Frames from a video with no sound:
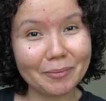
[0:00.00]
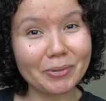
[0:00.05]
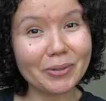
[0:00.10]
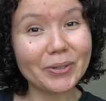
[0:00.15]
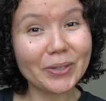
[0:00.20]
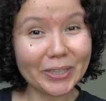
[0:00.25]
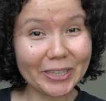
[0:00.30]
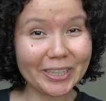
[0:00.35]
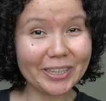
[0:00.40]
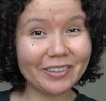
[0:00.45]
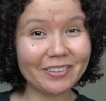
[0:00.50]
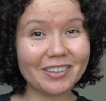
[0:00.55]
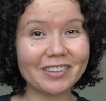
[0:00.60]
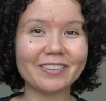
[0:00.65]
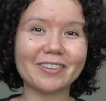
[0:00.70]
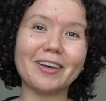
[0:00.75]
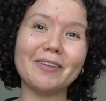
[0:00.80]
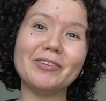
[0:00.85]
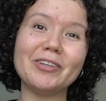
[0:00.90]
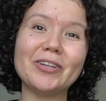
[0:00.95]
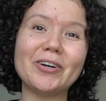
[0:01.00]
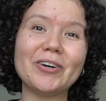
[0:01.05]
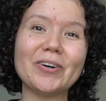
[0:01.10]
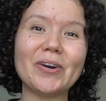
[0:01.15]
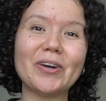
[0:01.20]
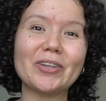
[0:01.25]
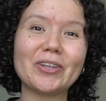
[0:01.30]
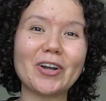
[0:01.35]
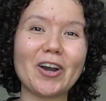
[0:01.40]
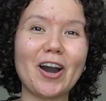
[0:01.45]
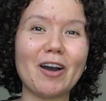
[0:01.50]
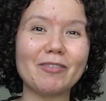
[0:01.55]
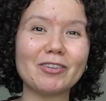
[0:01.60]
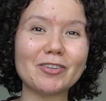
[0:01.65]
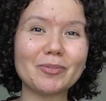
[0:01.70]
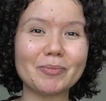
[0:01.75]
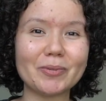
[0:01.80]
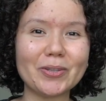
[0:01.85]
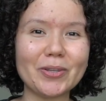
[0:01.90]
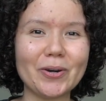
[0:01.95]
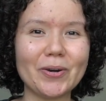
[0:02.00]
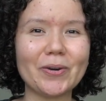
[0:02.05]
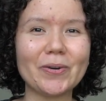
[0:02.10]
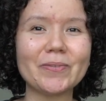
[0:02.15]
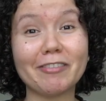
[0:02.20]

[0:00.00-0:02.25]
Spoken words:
Please let me know in the comments below.